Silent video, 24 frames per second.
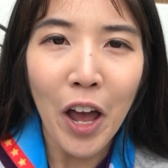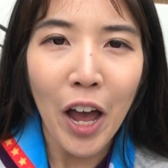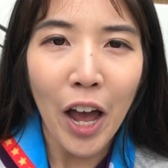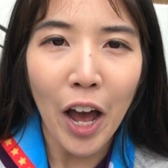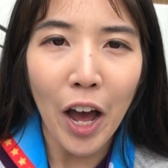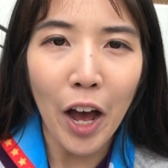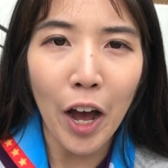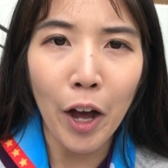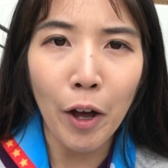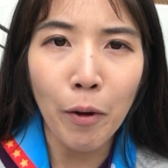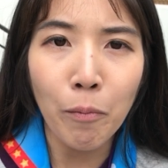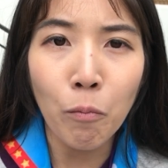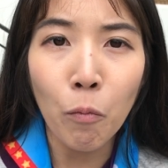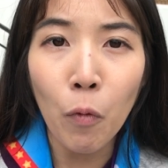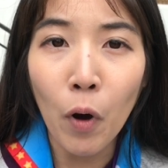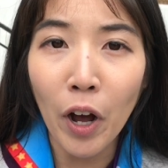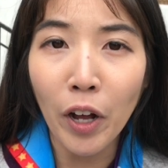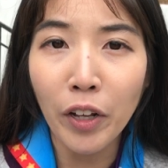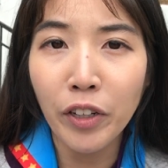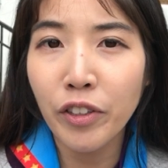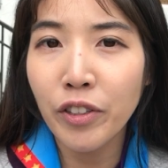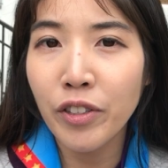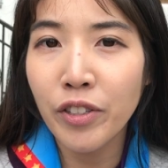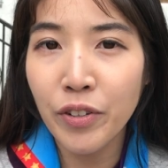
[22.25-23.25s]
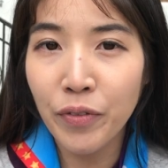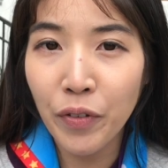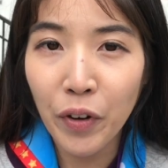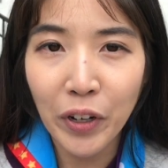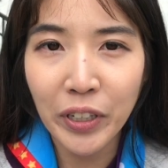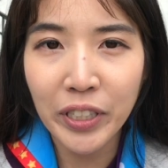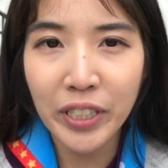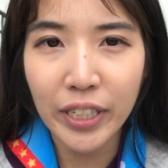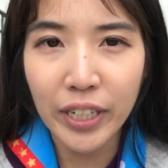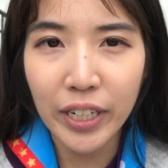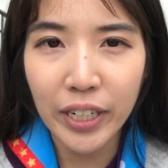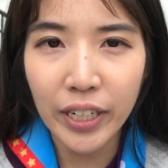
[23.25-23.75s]
um, what
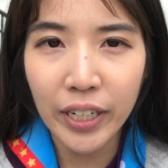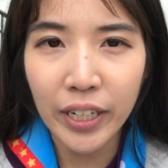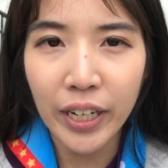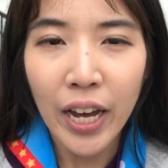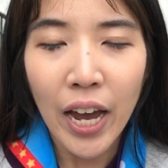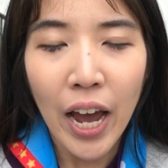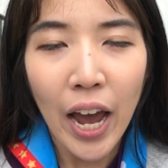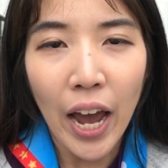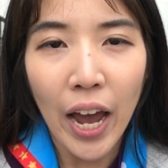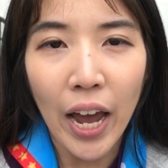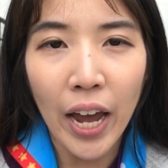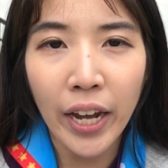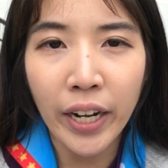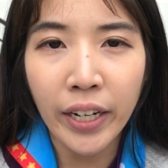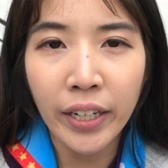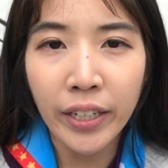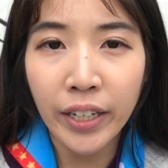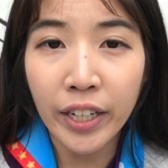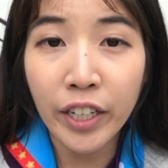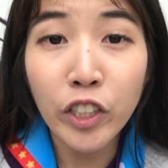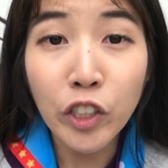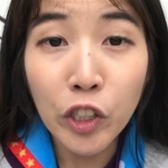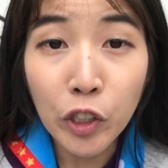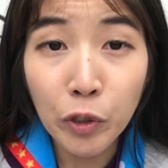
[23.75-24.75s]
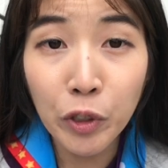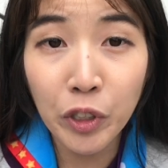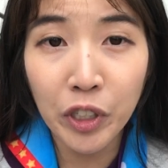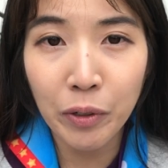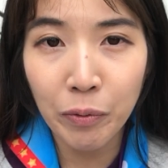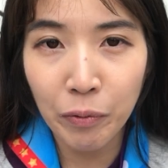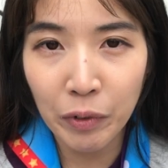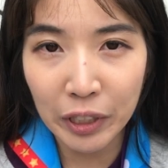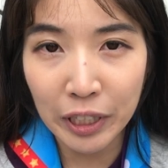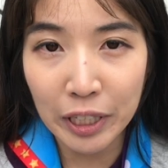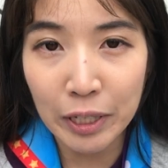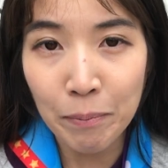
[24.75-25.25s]
diversity and inclusion
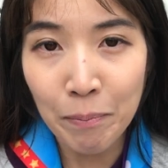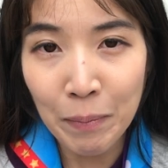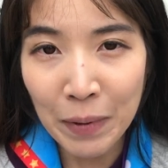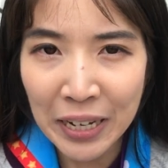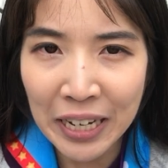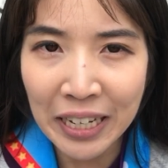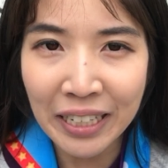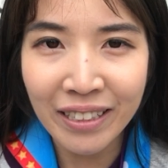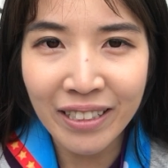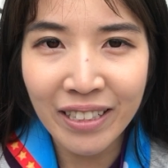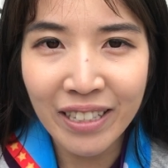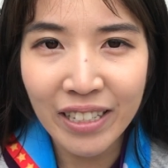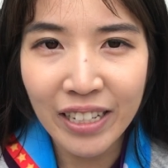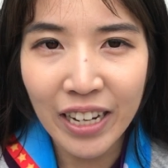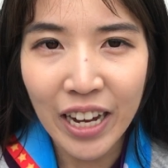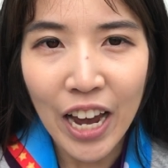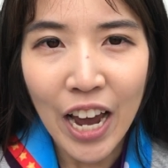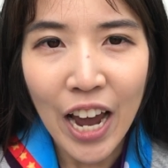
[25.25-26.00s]
really means.